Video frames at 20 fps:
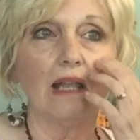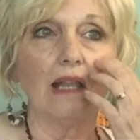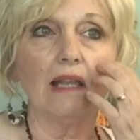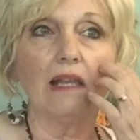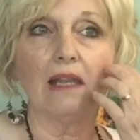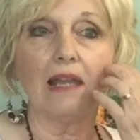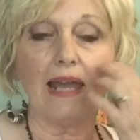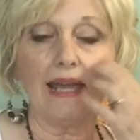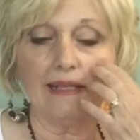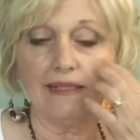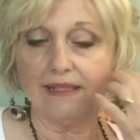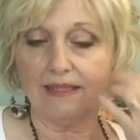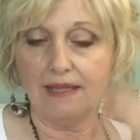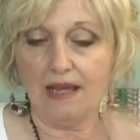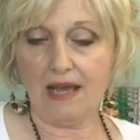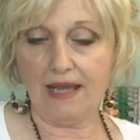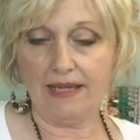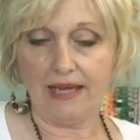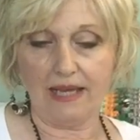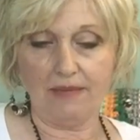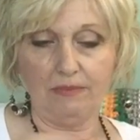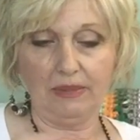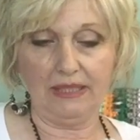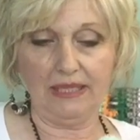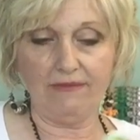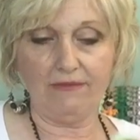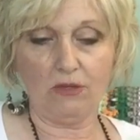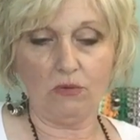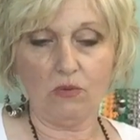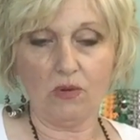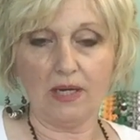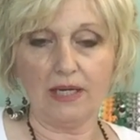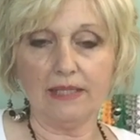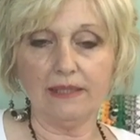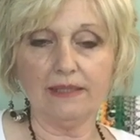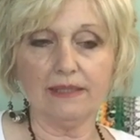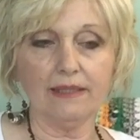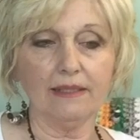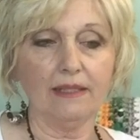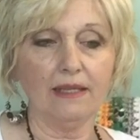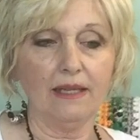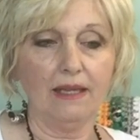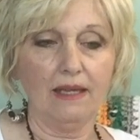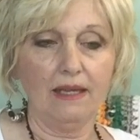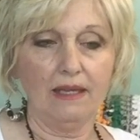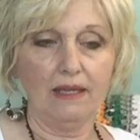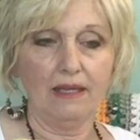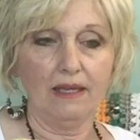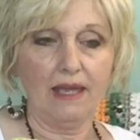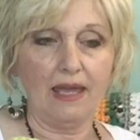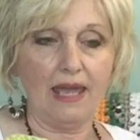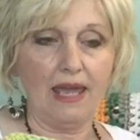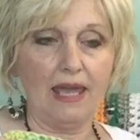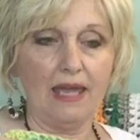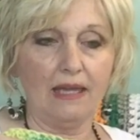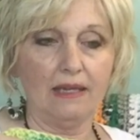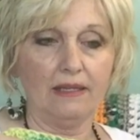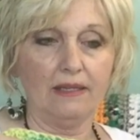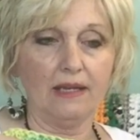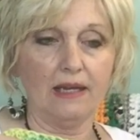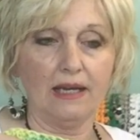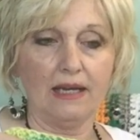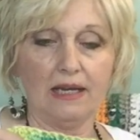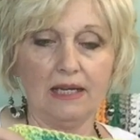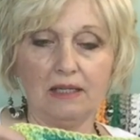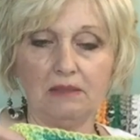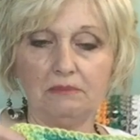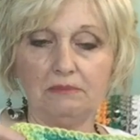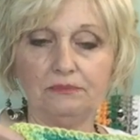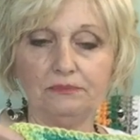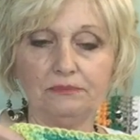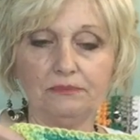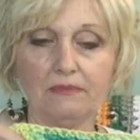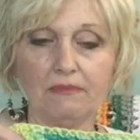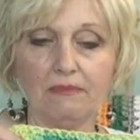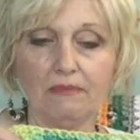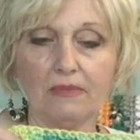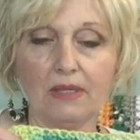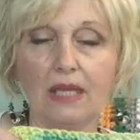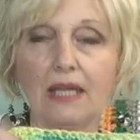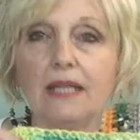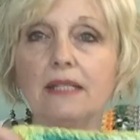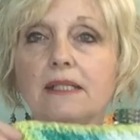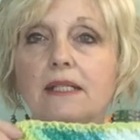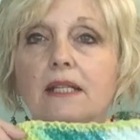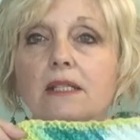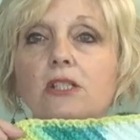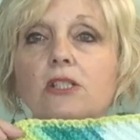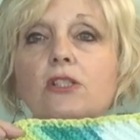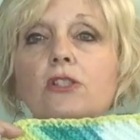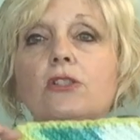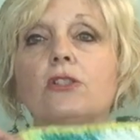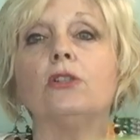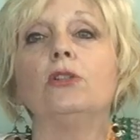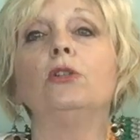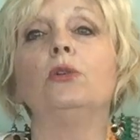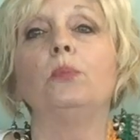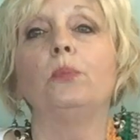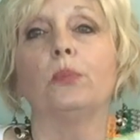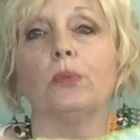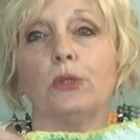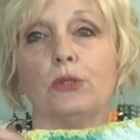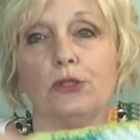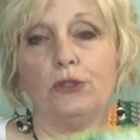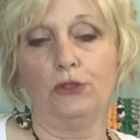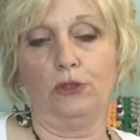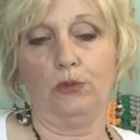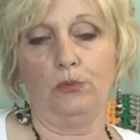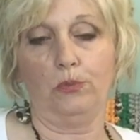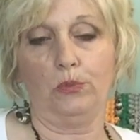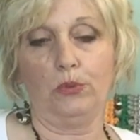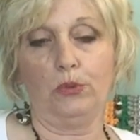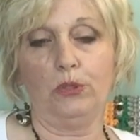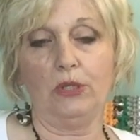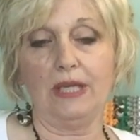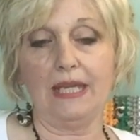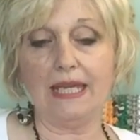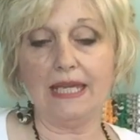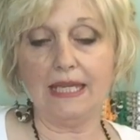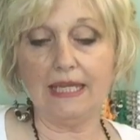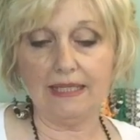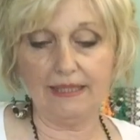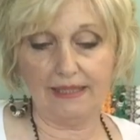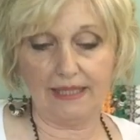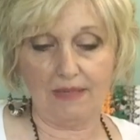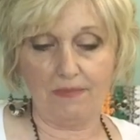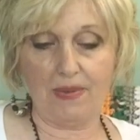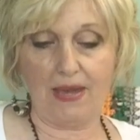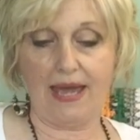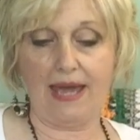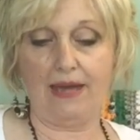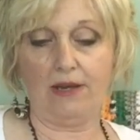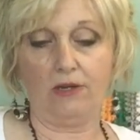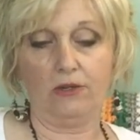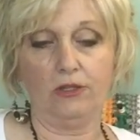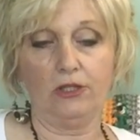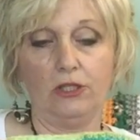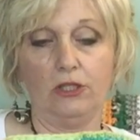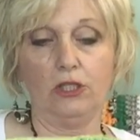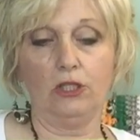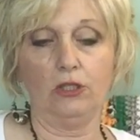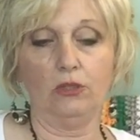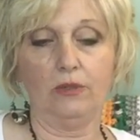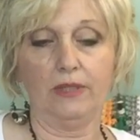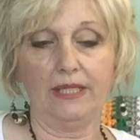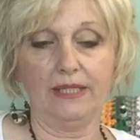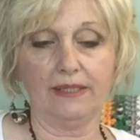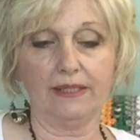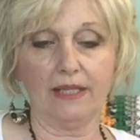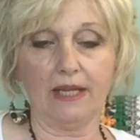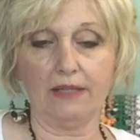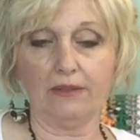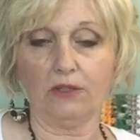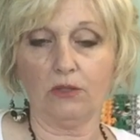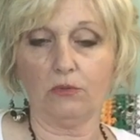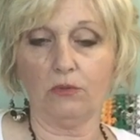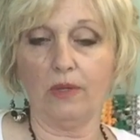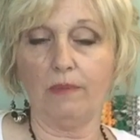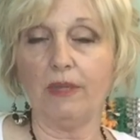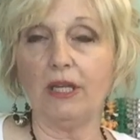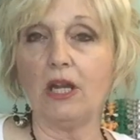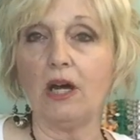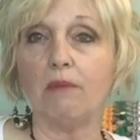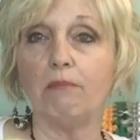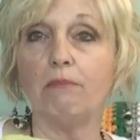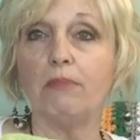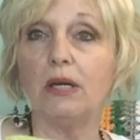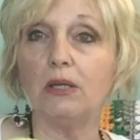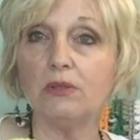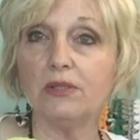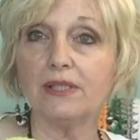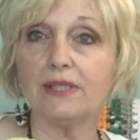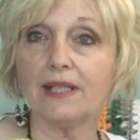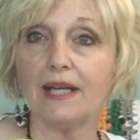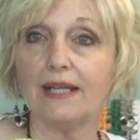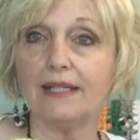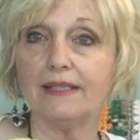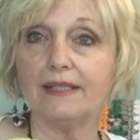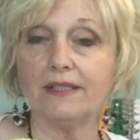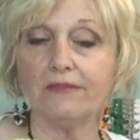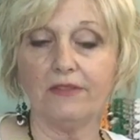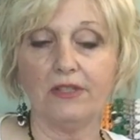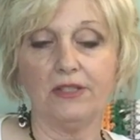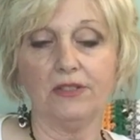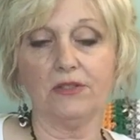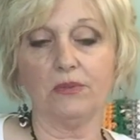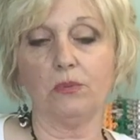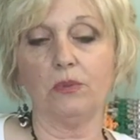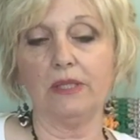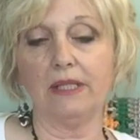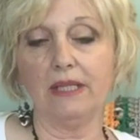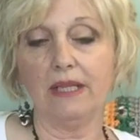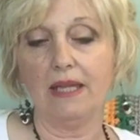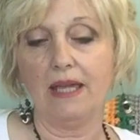Last night, I believe it was. And it's a super, super easy pattern to do, and it's got the ribbing on both sides of this one.